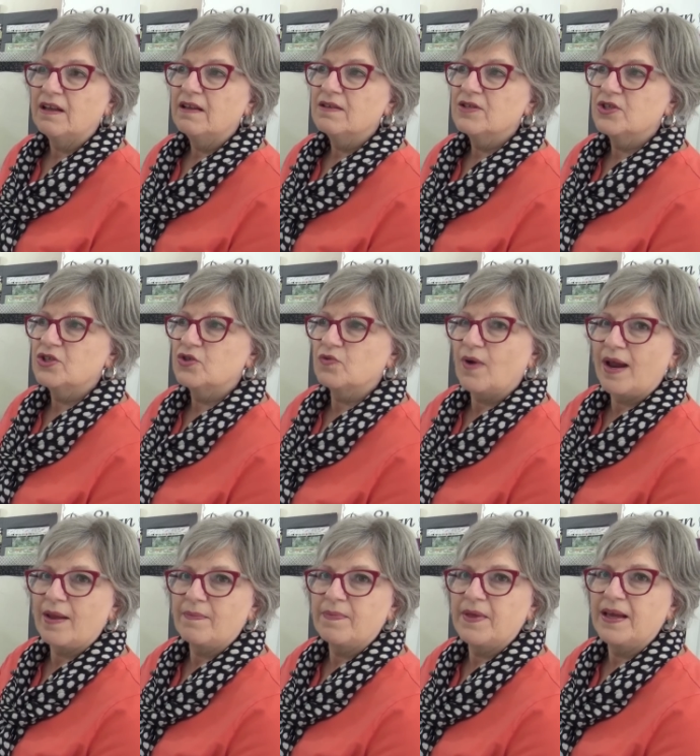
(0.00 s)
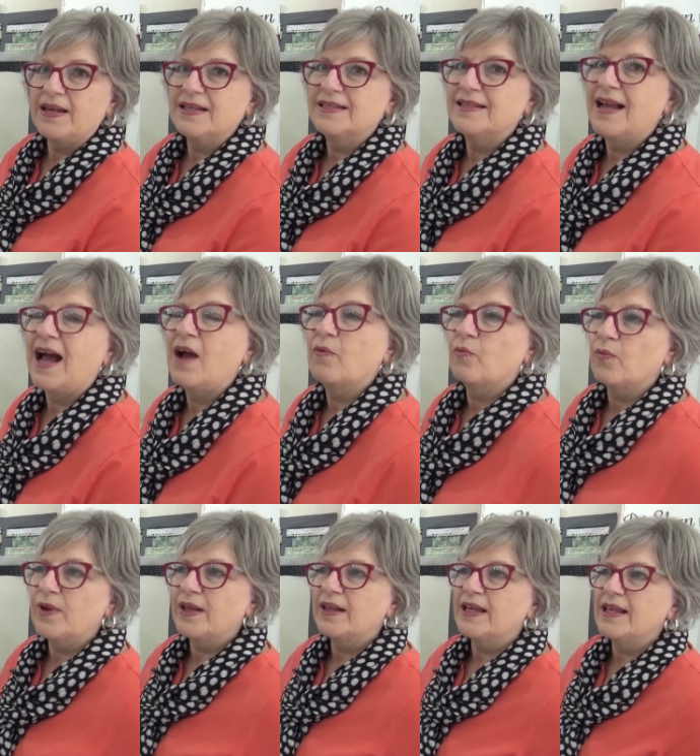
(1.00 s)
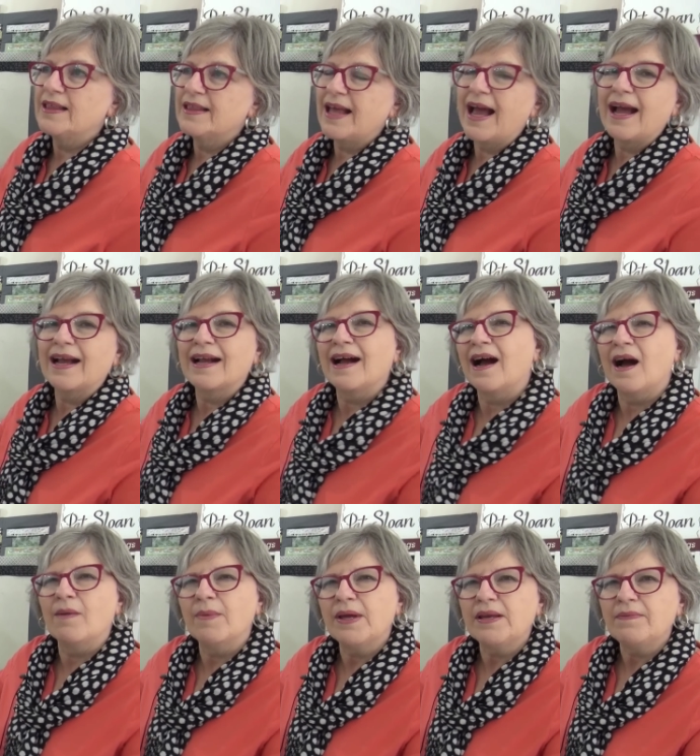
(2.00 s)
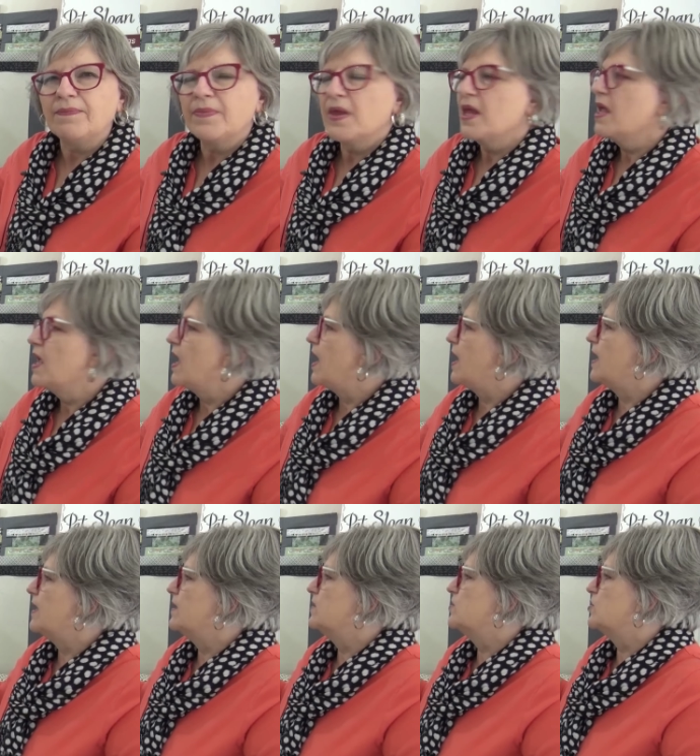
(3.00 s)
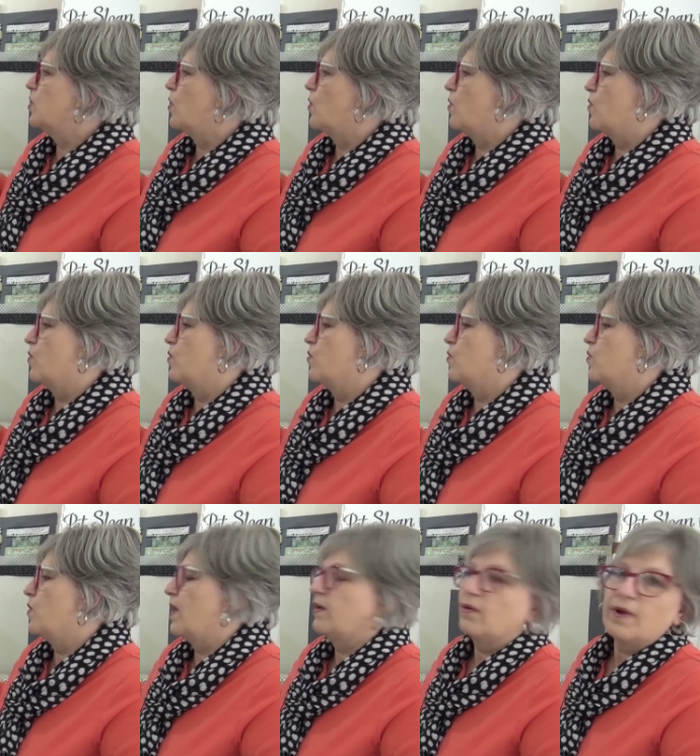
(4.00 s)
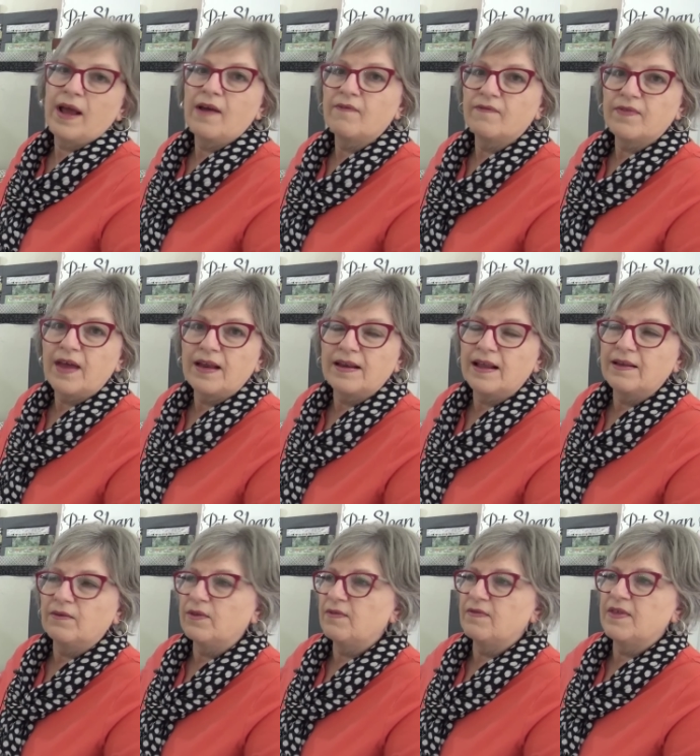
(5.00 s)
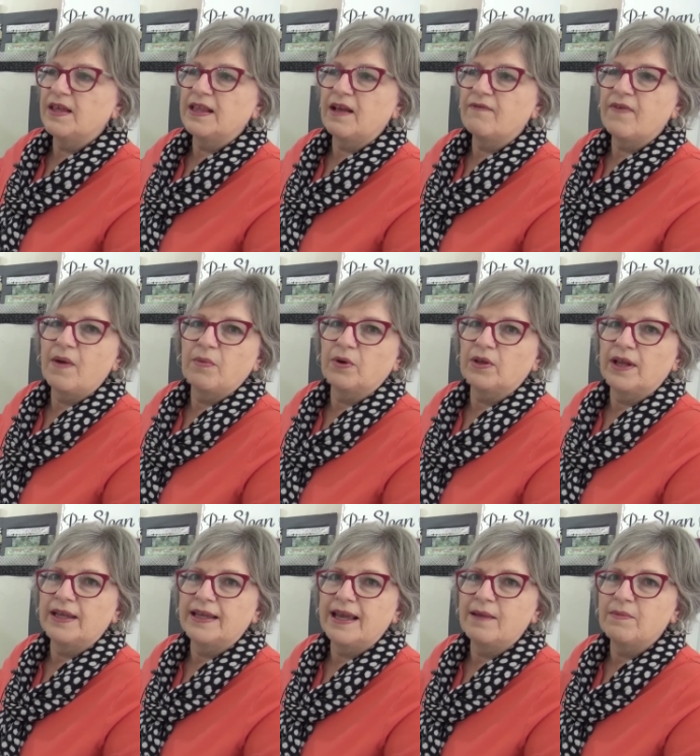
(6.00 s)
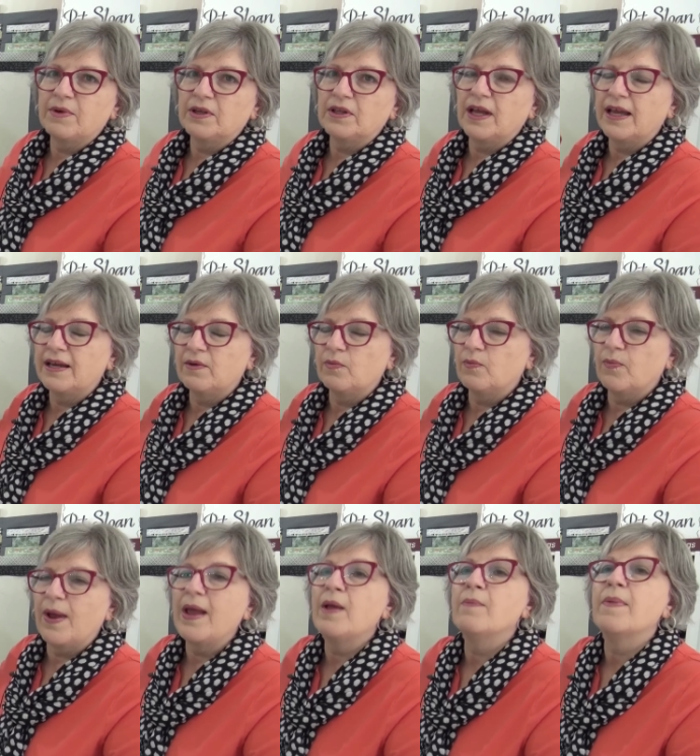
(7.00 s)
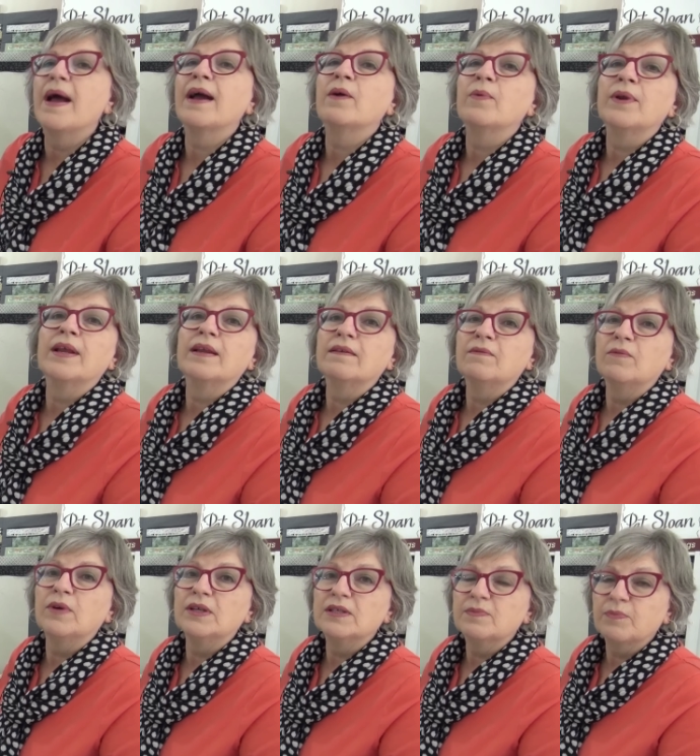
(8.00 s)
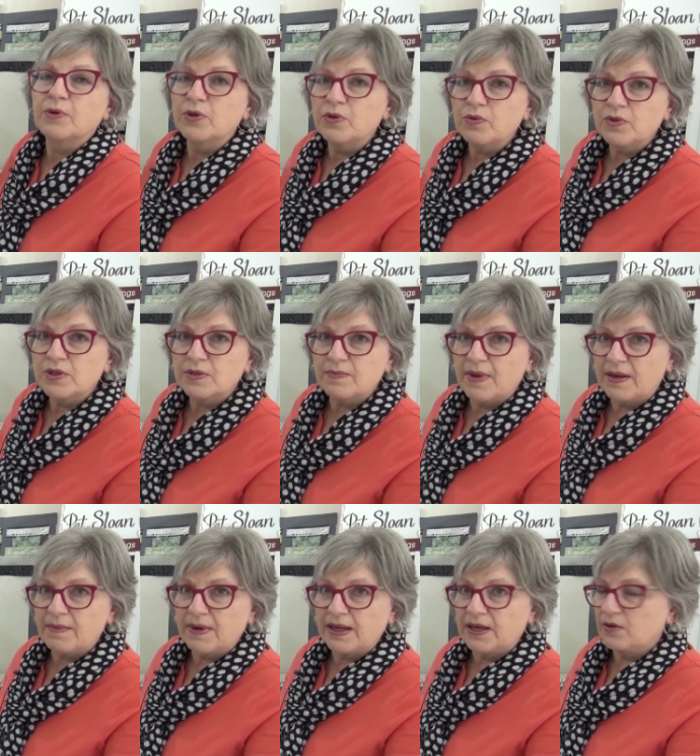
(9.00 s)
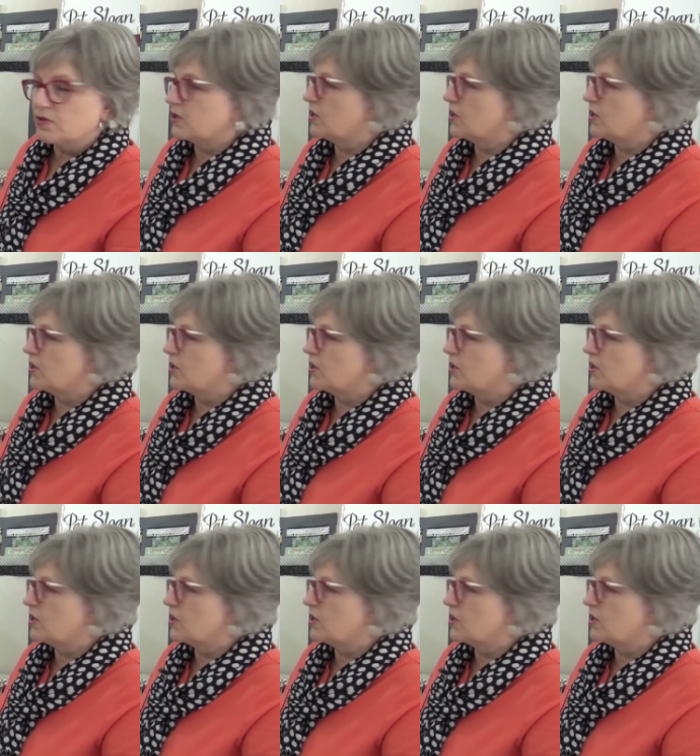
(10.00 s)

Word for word: stripe that is not really that common. And so I don't have that. I don't even think that fabric line came into light way back when it was produced many, many years